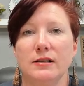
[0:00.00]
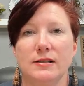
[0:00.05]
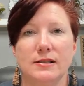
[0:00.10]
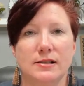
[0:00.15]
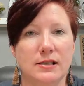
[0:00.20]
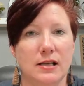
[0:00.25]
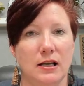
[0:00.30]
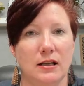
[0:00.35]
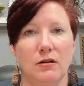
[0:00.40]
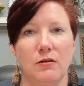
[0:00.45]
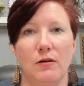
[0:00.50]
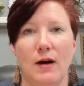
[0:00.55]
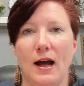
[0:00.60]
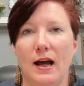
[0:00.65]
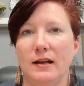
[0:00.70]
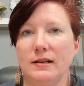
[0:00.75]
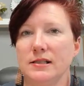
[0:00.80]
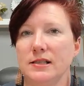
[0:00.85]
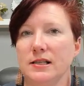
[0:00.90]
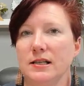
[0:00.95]

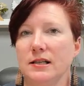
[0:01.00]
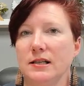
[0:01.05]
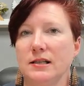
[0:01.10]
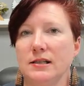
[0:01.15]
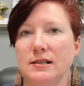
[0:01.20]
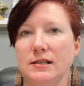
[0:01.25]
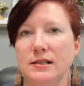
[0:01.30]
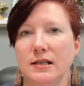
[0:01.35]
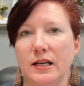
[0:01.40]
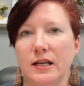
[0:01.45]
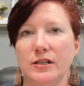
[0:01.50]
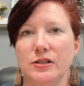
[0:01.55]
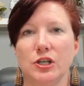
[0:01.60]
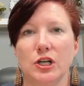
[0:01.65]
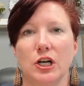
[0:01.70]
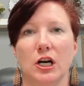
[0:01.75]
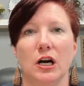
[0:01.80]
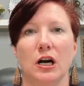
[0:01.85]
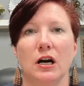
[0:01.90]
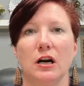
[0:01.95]
Silhouette,
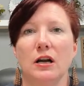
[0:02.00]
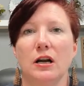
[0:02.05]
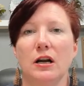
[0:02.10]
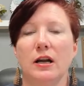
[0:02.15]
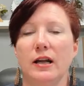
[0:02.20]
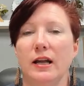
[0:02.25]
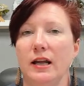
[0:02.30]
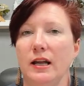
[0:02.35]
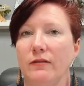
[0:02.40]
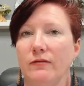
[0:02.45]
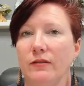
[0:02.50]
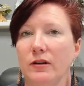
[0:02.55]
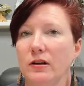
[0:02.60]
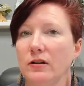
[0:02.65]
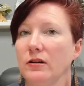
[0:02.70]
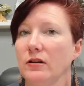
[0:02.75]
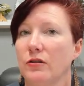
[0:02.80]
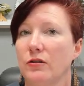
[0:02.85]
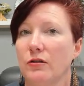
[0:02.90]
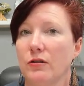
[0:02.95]
Siser,
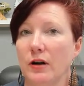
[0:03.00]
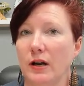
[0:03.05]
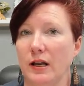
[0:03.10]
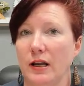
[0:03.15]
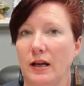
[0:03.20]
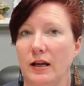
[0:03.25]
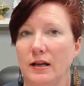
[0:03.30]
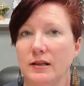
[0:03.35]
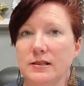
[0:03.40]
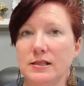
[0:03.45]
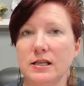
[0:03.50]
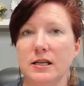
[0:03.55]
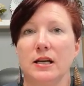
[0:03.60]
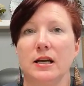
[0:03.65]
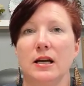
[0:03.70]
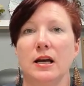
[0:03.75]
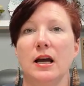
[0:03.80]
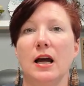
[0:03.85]
even Cricut,